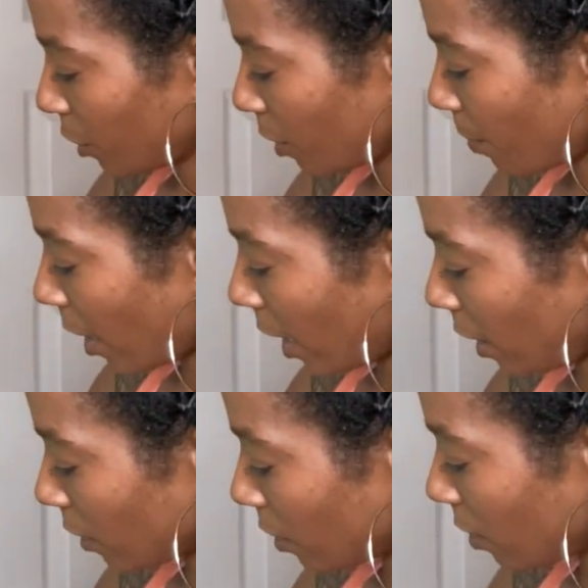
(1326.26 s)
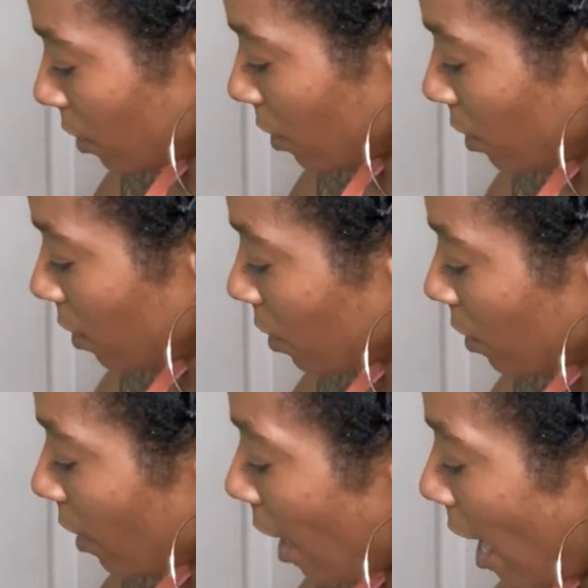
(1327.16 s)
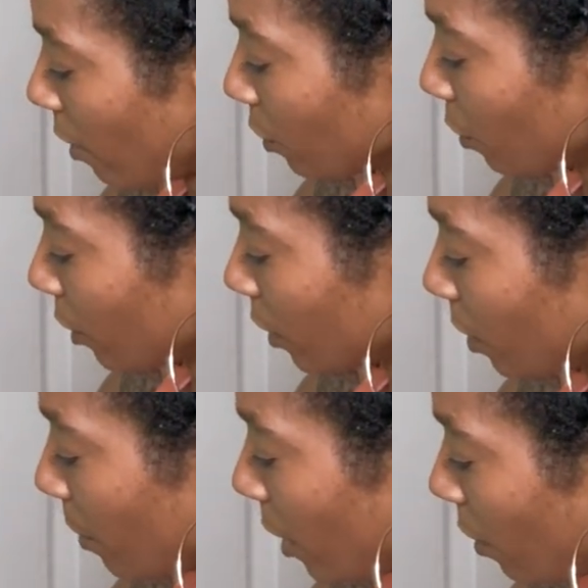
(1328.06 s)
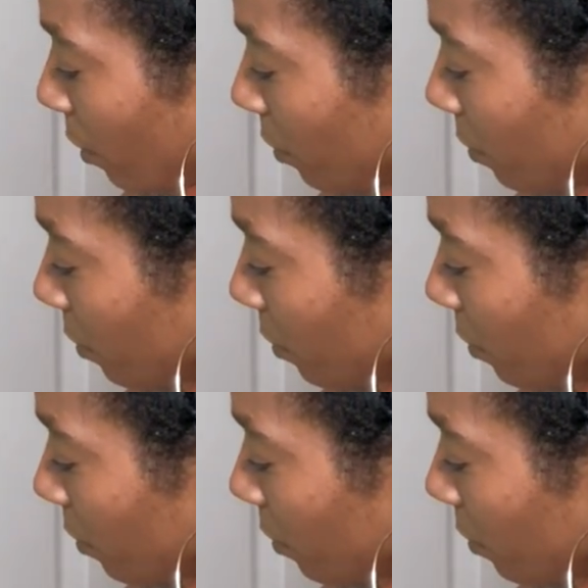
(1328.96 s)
the paint out towards the middle